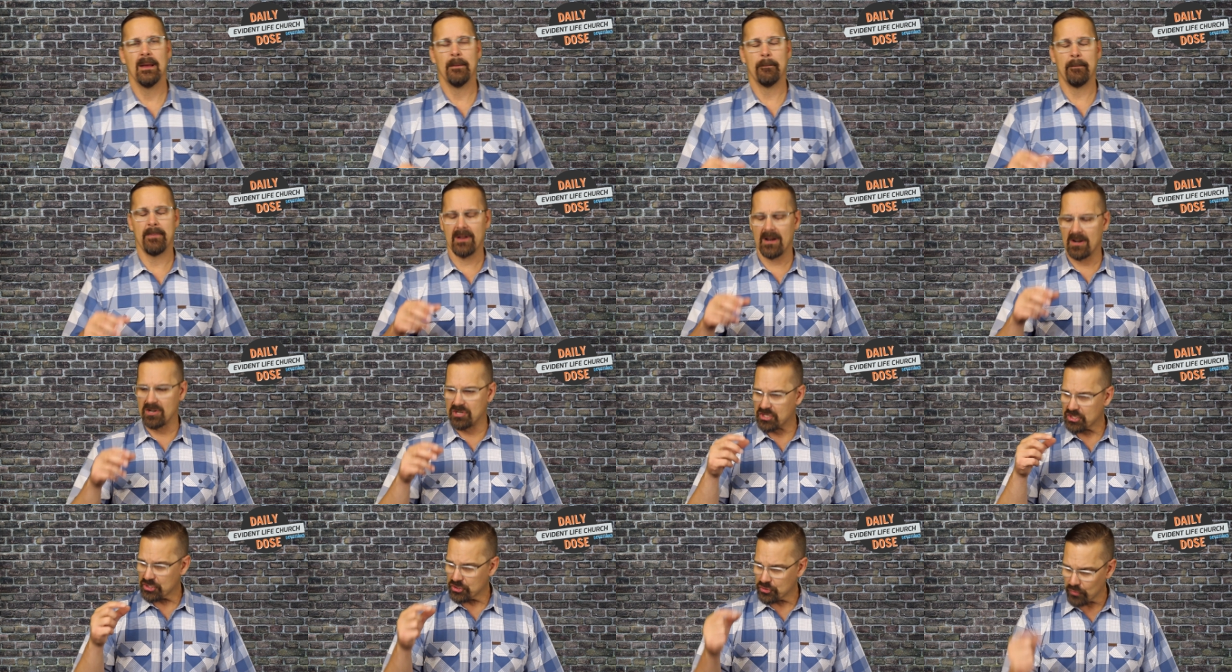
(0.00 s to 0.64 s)
But our
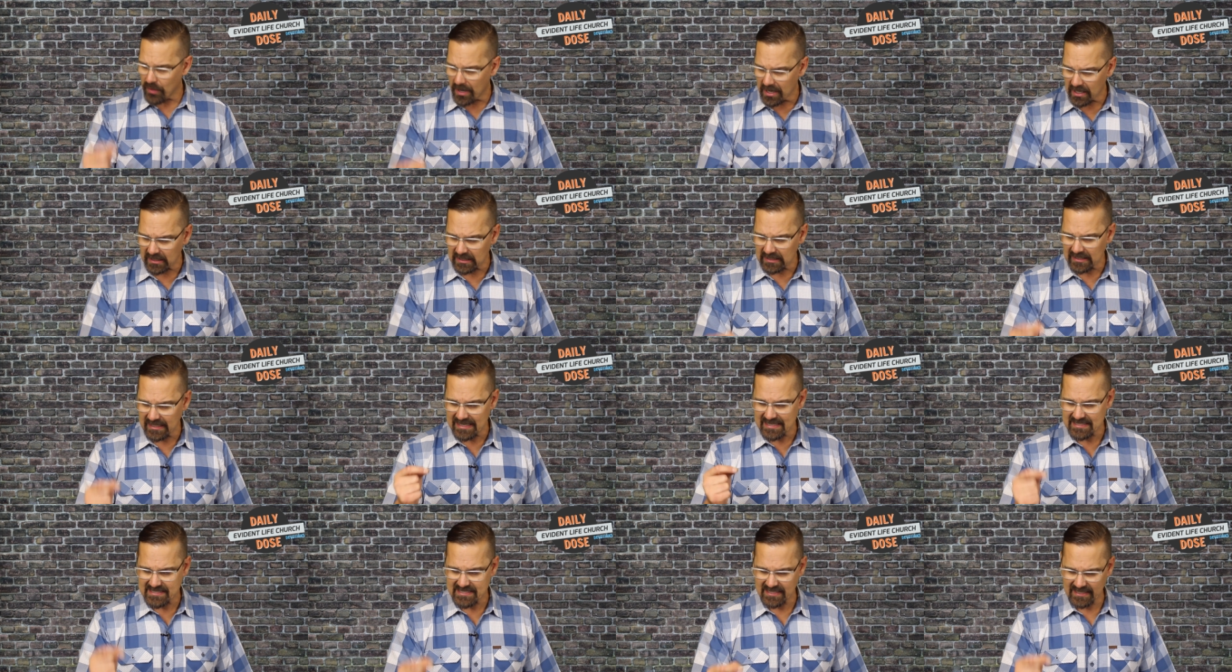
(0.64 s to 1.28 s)
struggle
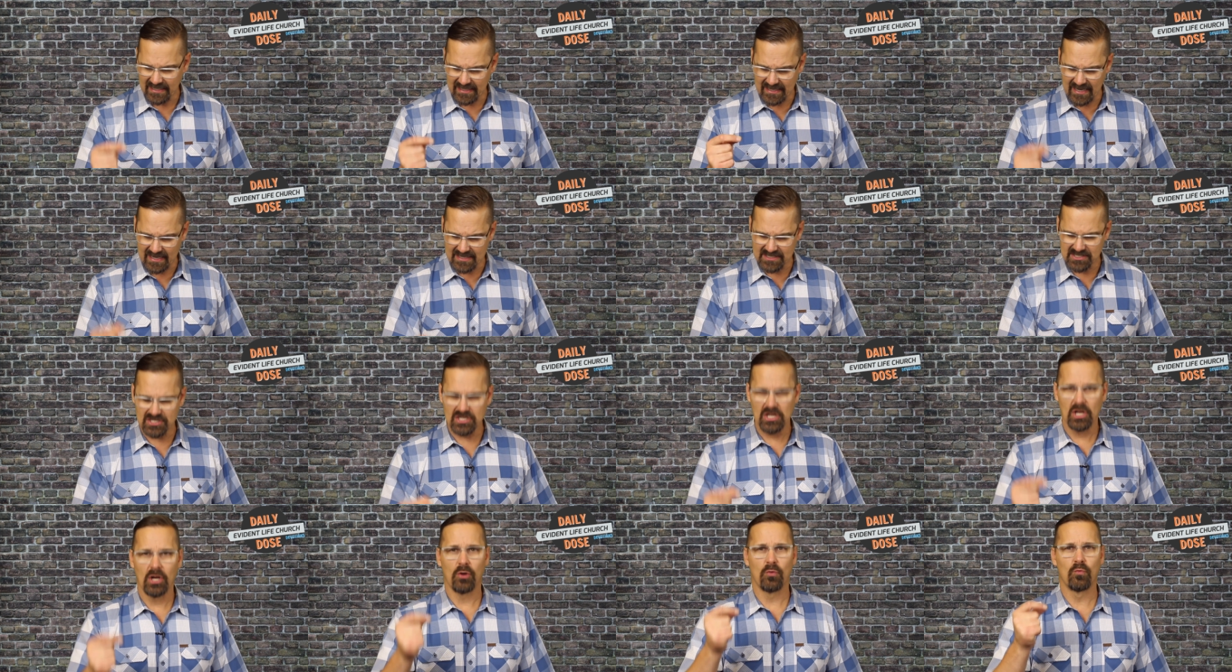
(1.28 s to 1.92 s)
is
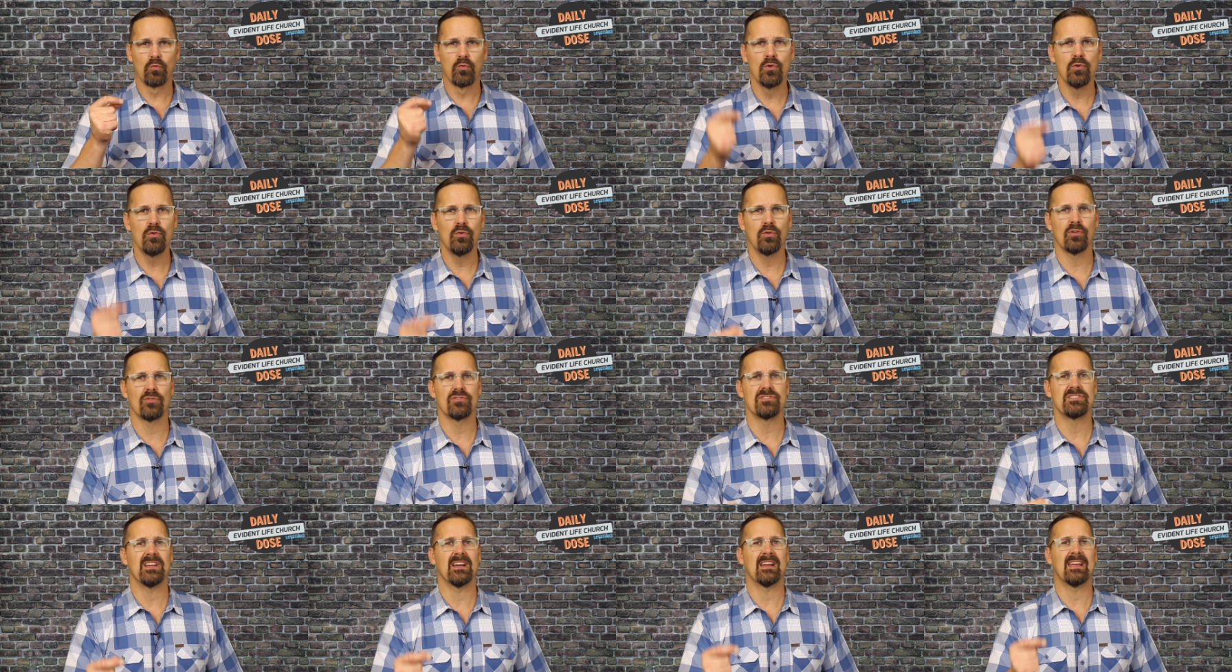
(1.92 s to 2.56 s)
against
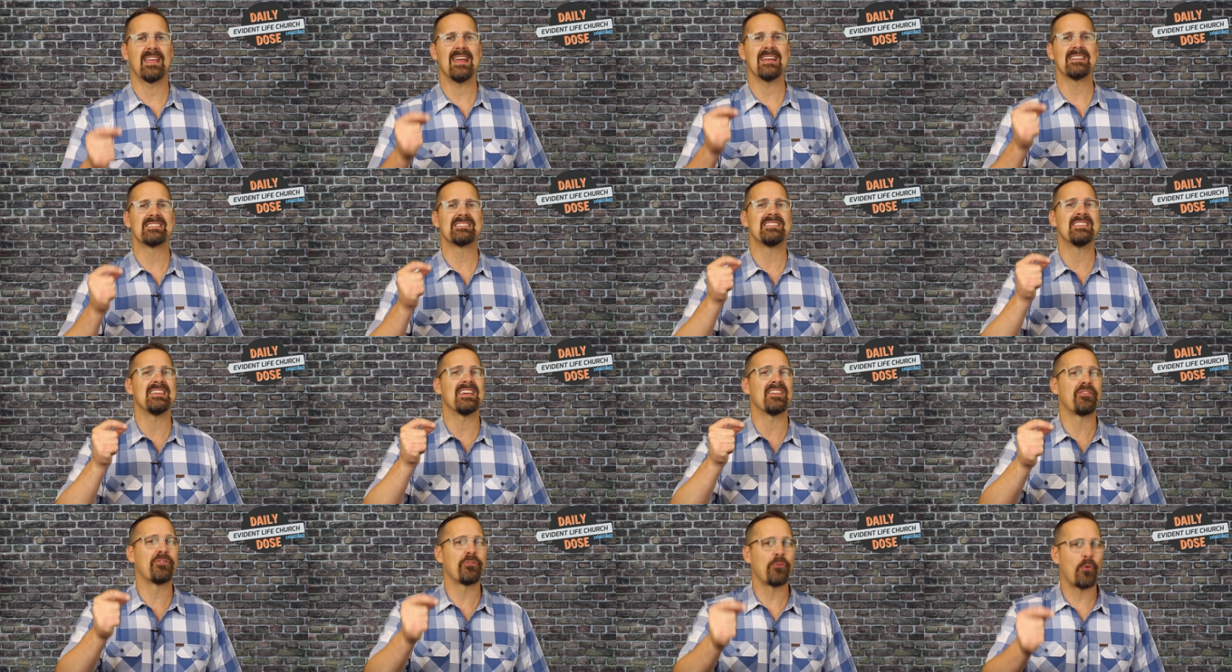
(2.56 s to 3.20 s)
rulers, against
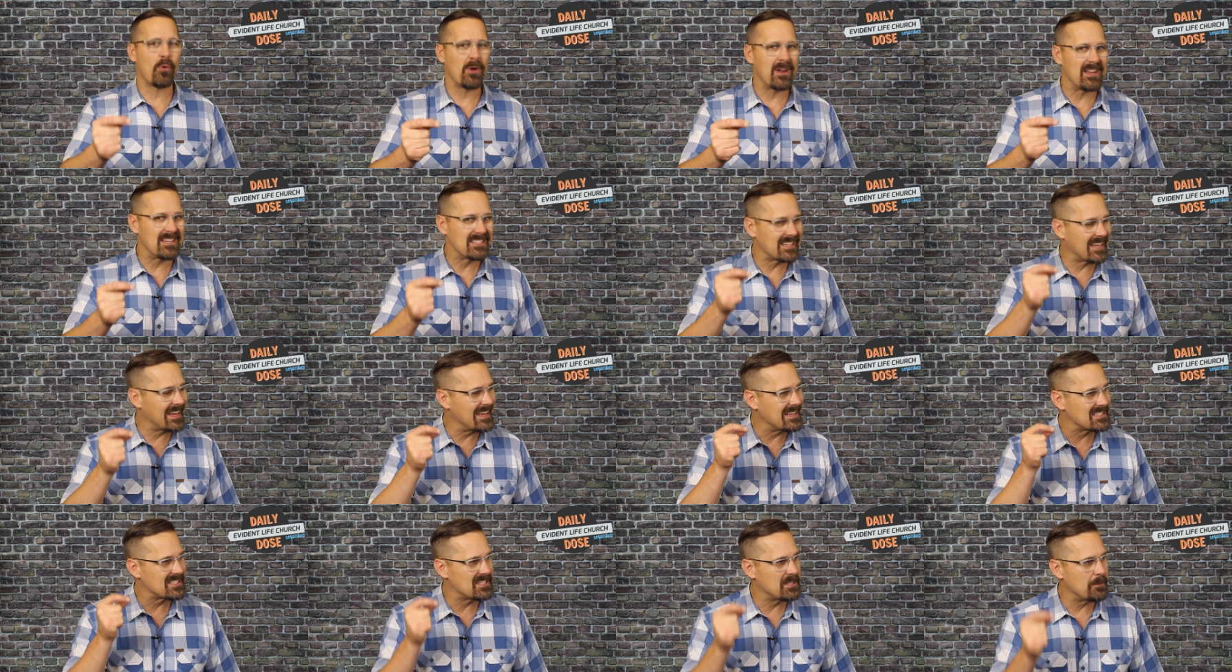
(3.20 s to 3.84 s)
the authorities,
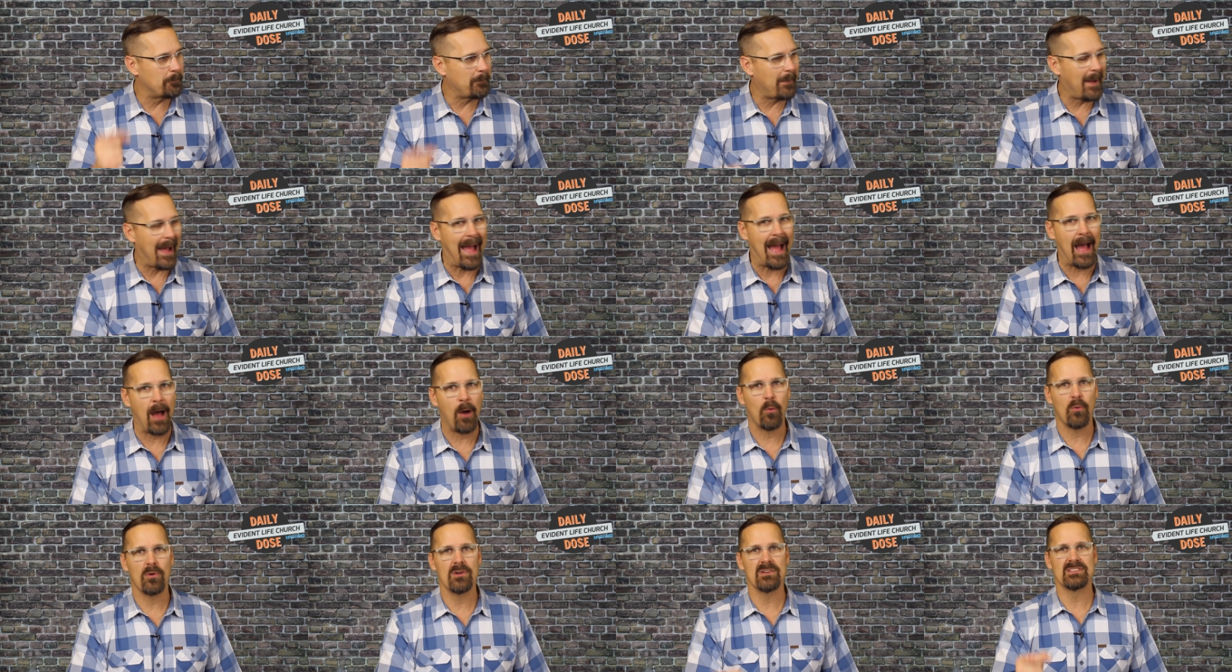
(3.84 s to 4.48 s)
against the
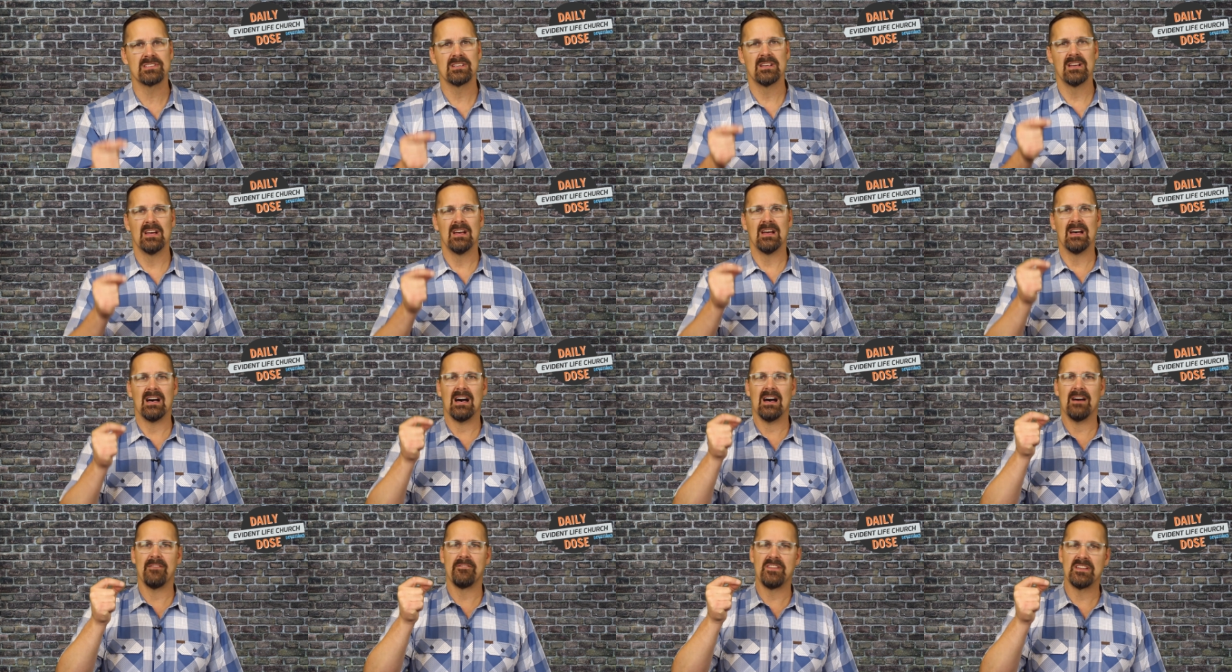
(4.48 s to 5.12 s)
powers
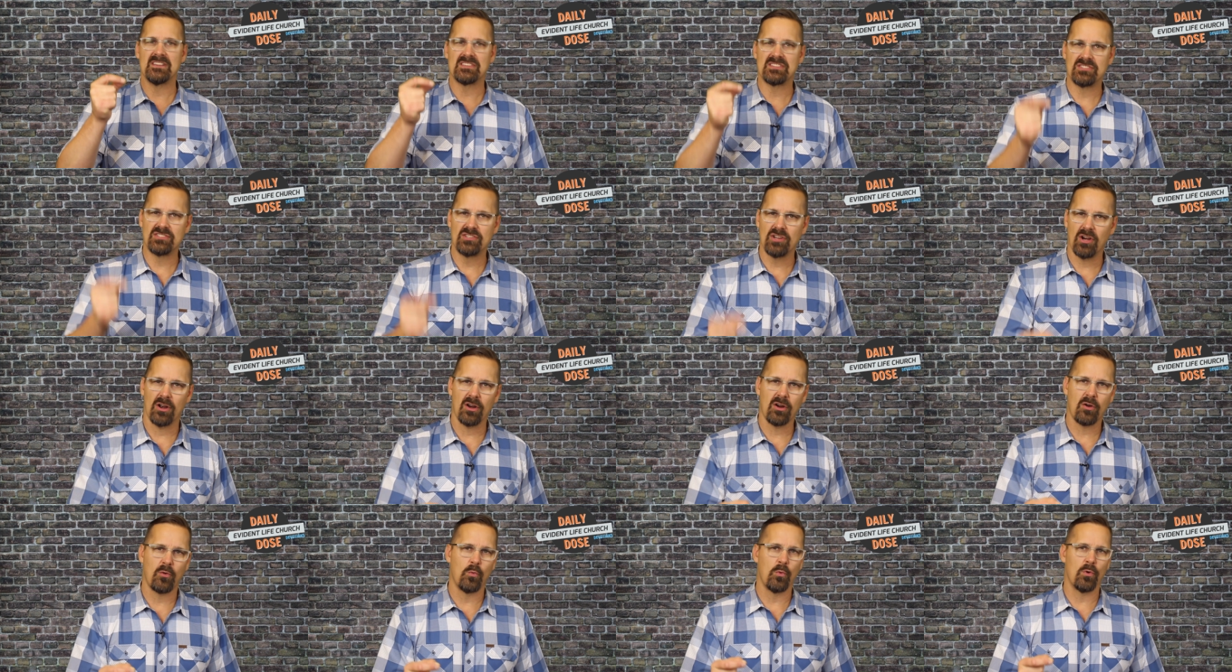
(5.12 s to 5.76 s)
of this
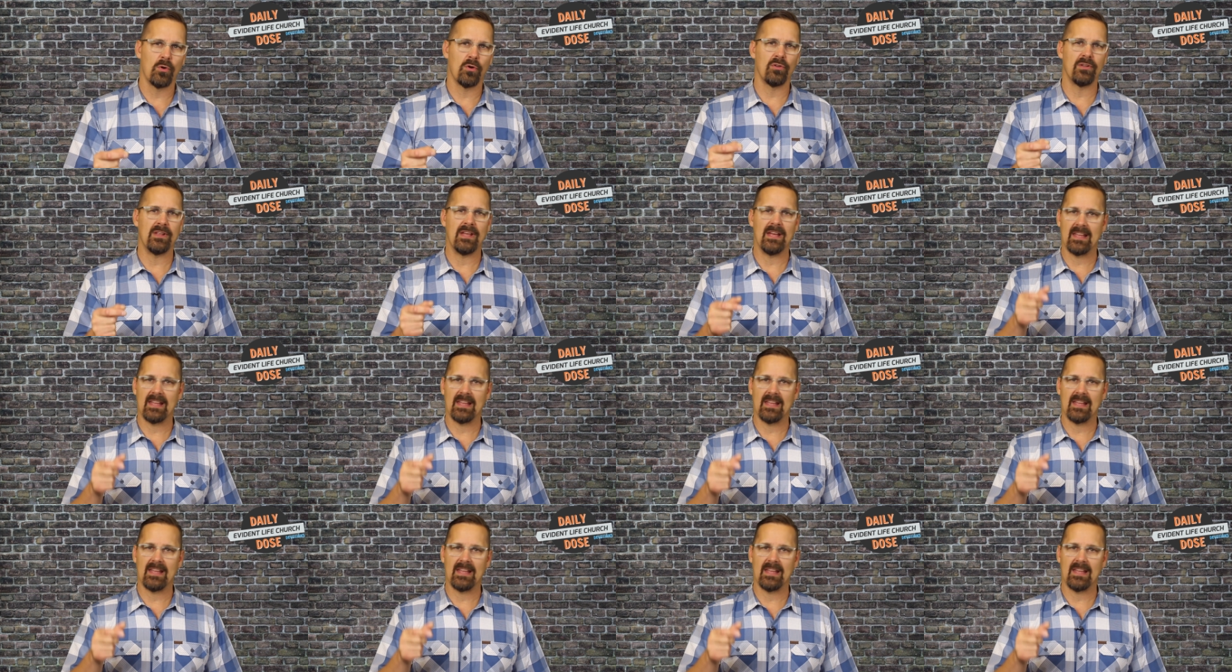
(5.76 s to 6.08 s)
dark world,